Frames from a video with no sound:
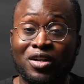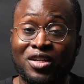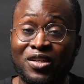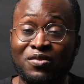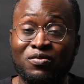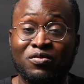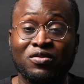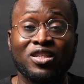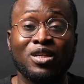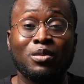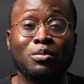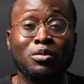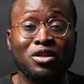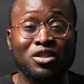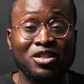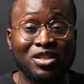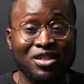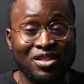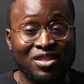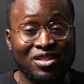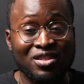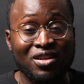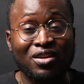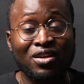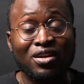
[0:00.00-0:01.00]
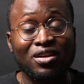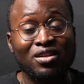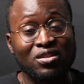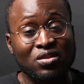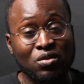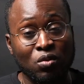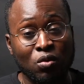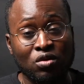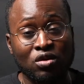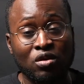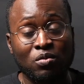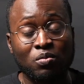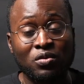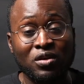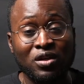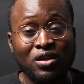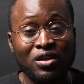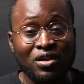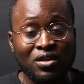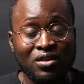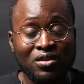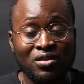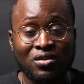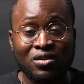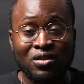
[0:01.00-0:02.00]
different imaging studies in
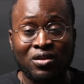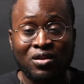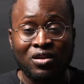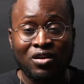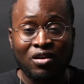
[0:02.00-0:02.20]
orthopedics.